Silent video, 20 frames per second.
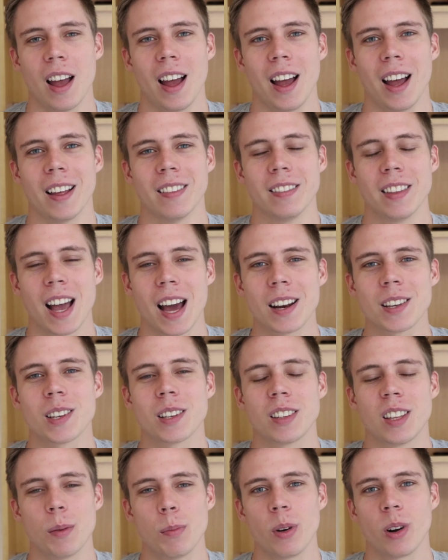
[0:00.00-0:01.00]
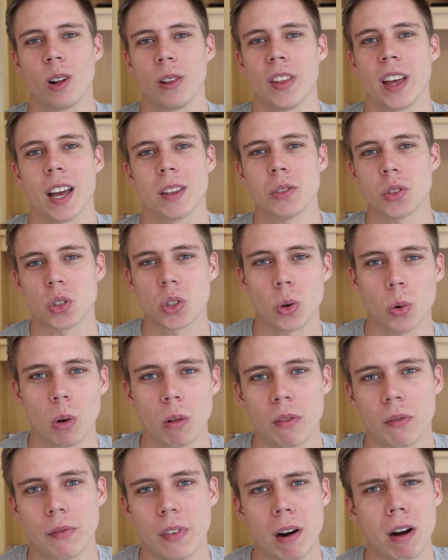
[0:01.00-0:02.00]
And that is a typical day at the
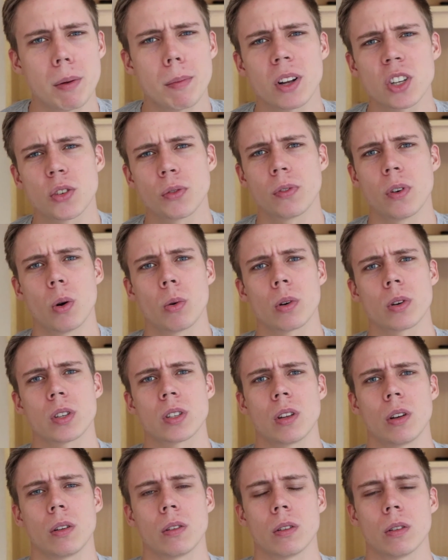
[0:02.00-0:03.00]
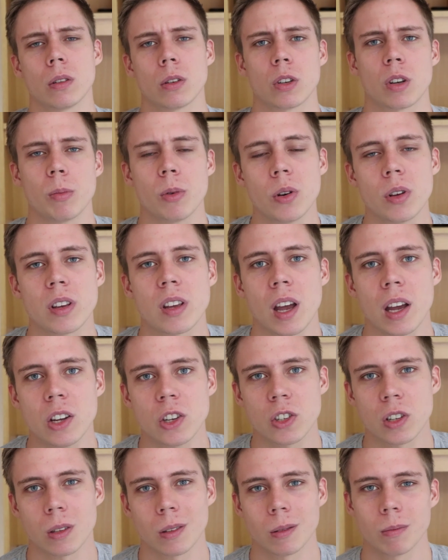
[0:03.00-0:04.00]
school. Very much focused on
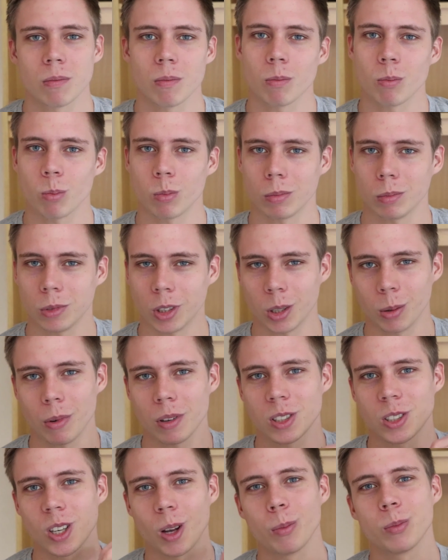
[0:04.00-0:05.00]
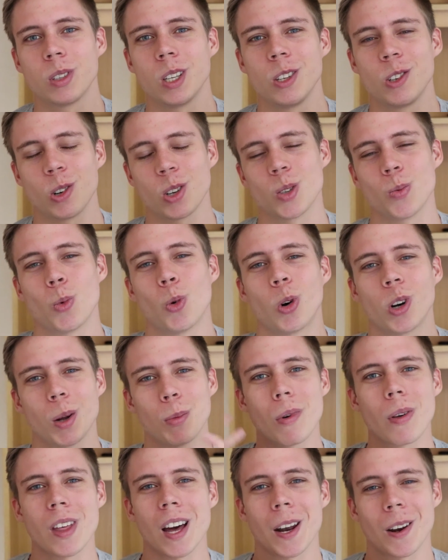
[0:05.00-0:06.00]
communication, with some teachers more
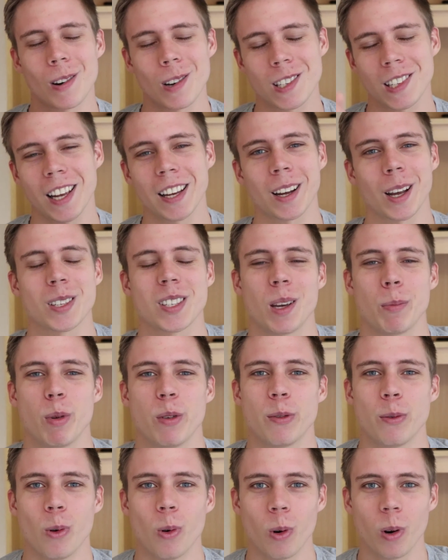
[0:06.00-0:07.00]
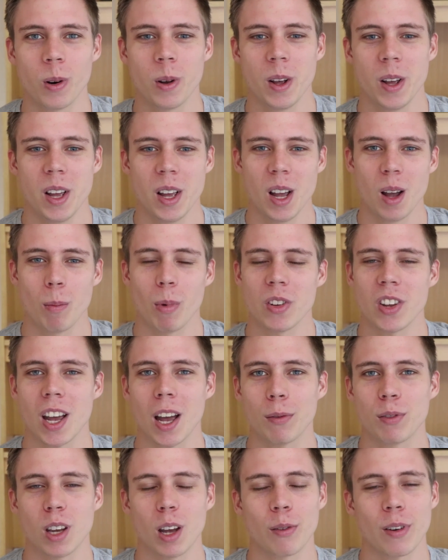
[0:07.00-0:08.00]
than with others, like I said before. But
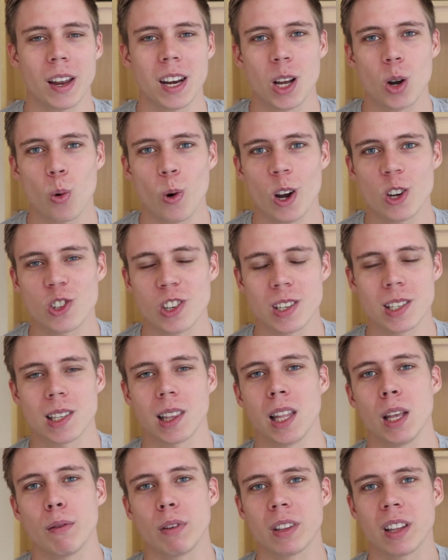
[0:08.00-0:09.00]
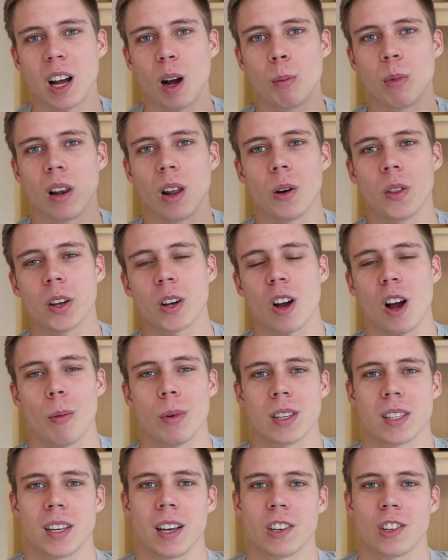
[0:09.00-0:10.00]
yeah, if you have any questions, leave them down below in the
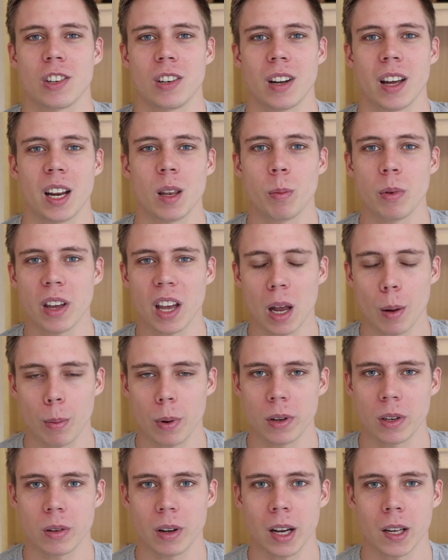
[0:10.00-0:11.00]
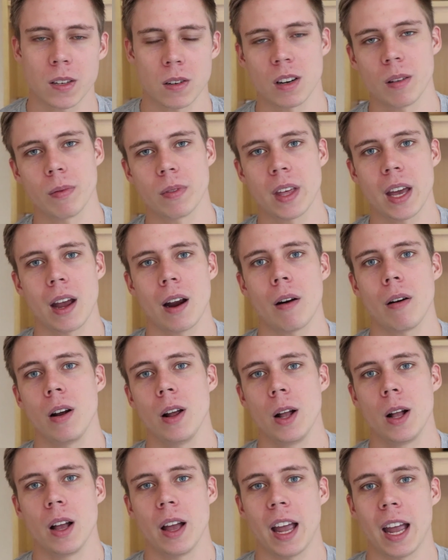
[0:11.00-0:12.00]
comment section. I'd be happy to answer them there
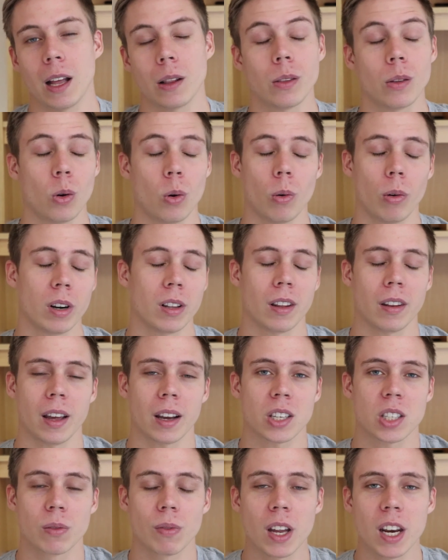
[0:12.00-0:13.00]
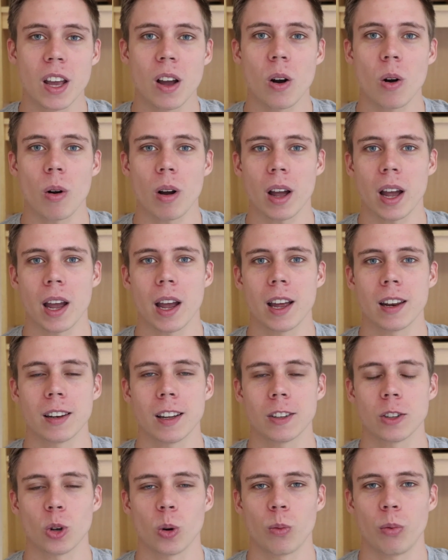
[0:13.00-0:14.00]
and or in the next video.
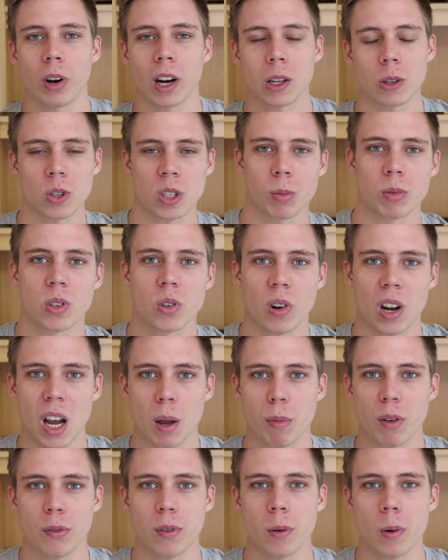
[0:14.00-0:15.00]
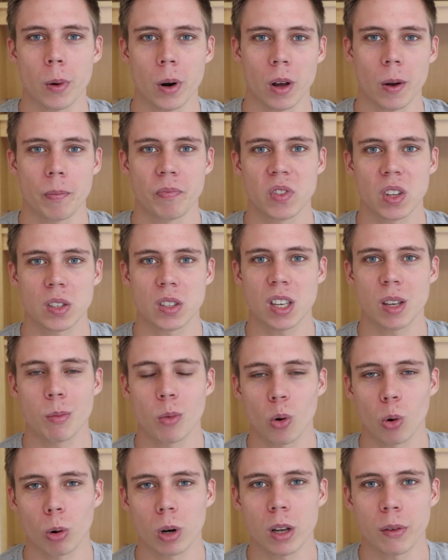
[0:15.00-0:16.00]
And don't forget to subscribe if you want to see
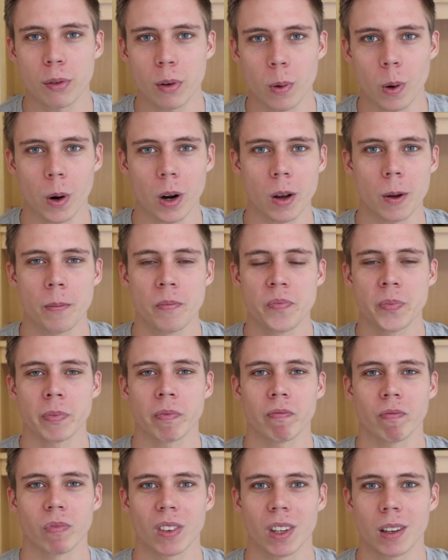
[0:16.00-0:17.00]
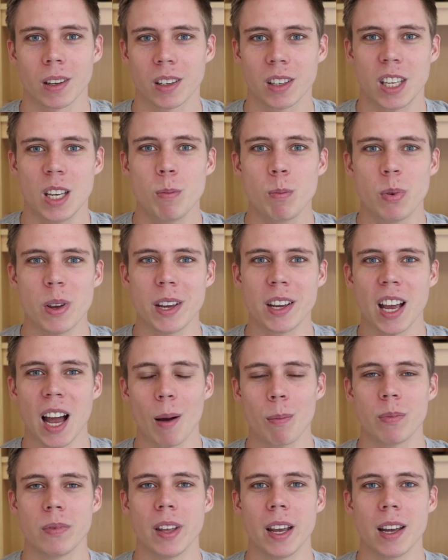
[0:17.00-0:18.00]
more, if you want to keep being
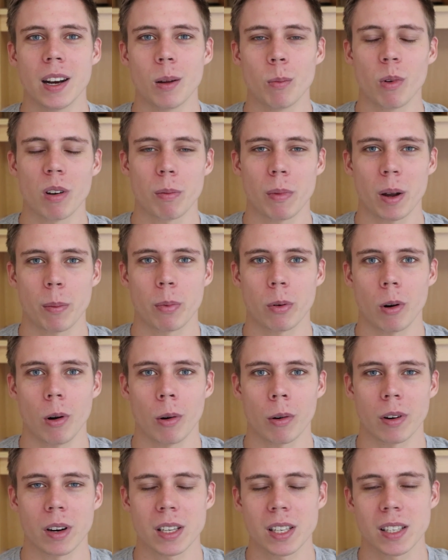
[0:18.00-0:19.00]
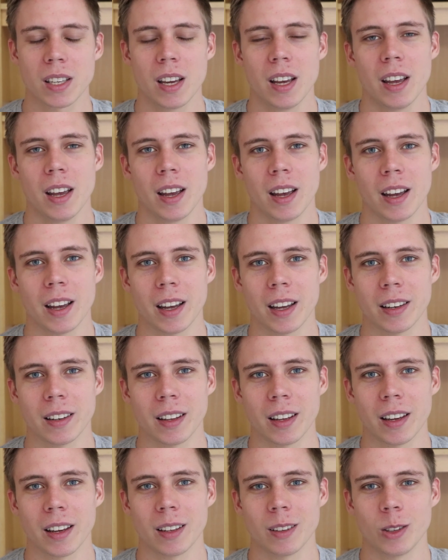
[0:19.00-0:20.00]
updated with my progress.
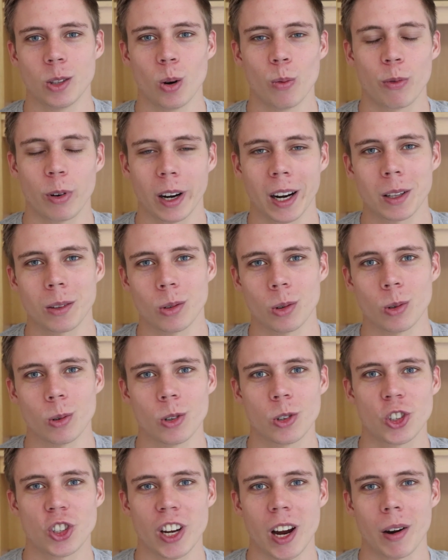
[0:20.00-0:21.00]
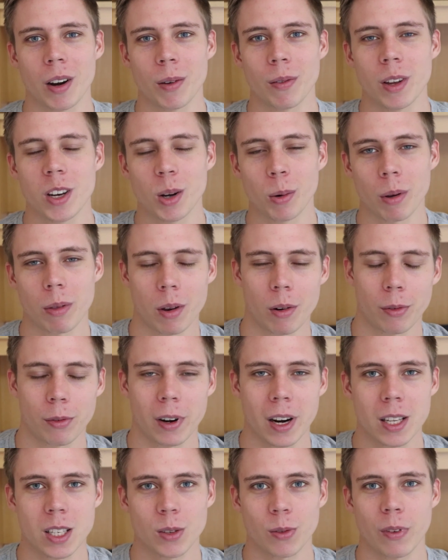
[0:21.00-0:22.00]
And don't forget to share the video with your
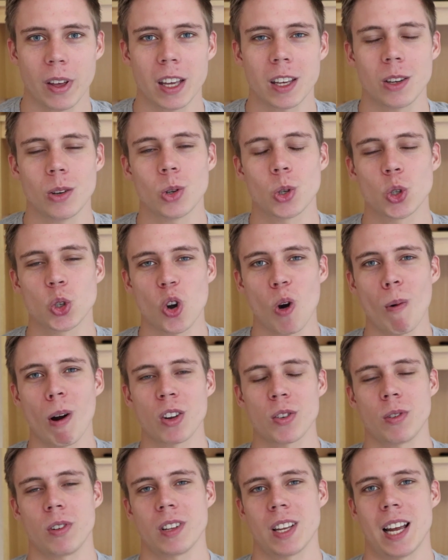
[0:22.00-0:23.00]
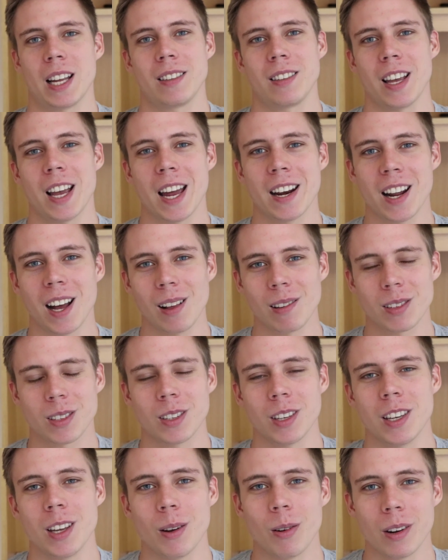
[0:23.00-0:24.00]
friends. Thank you so much for that, and I'll
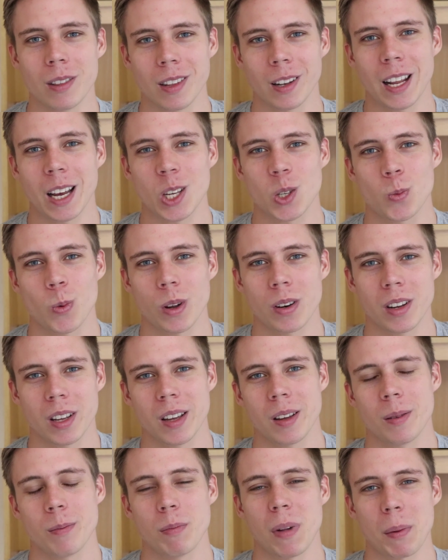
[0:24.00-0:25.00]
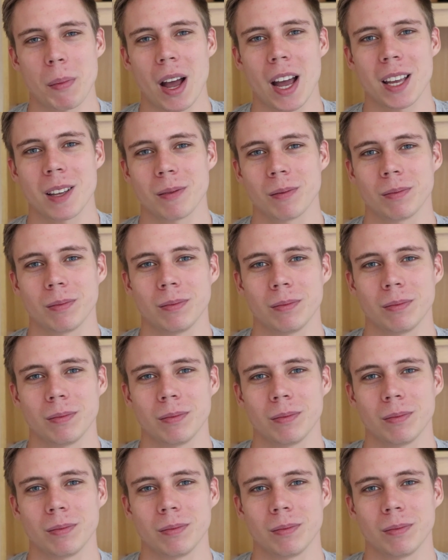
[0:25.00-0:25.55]
see you in the next one. Bye bye.